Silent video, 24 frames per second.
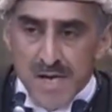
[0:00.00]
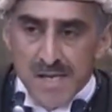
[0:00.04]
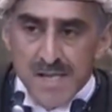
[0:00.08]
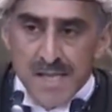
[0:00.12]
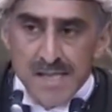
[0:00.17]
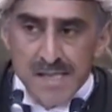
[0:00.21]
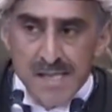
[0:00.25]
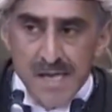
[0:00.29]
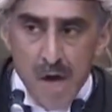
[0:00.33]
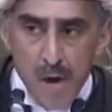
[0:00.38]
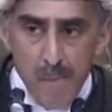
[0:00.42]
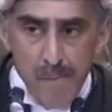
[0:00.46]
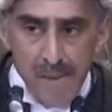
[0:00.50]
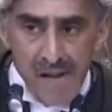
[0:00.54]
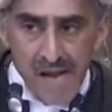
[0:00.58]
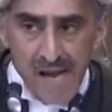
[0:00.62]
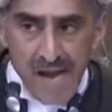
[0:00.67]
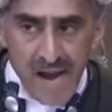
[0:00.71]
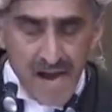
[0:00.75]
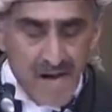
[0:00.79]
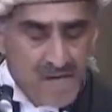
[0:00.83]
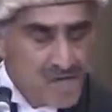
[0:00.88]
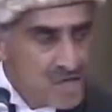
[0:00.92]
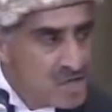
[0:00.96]
that the
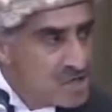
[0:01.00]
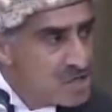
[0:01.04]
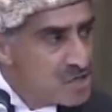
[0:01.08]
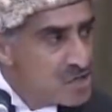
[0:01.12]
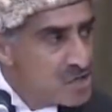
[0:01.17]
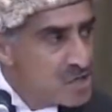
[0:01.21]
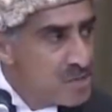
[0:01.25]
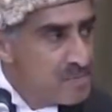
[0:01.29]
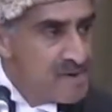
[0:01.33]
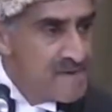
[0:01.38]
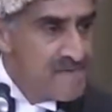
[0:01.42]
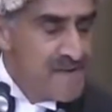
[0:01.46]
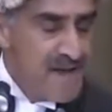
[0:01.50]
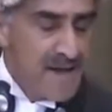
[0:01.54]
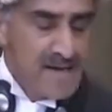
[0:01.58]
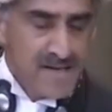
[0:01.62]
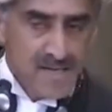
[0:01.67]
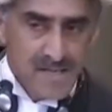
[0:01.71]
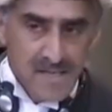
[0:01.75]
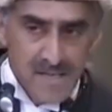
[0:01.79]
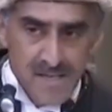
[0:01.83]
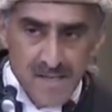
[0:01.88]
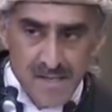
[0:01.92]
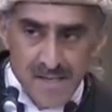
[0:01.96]
obligation to
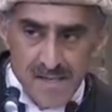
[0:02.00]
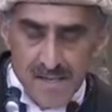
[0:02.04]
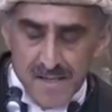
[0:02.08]
prevent